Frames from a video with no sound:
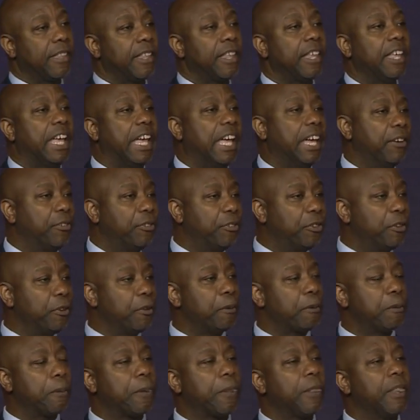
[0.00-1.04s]

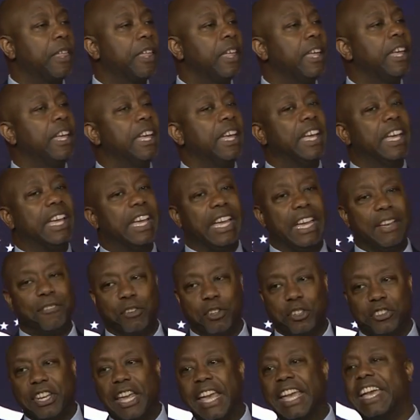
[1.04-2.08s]
If you
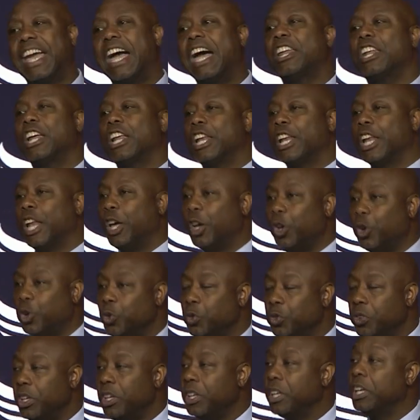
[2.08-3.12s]
take out a
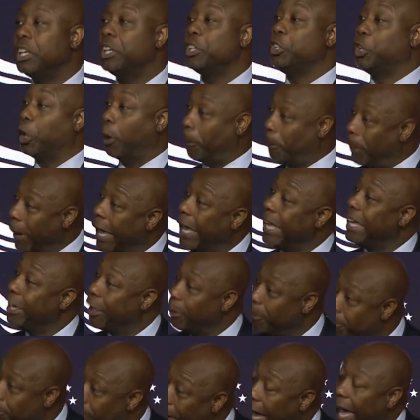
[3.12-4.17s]
loan, you pay
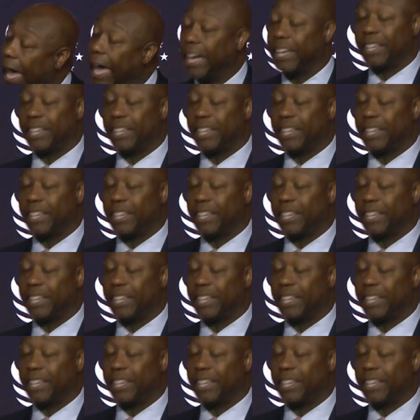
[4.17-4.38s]
it back.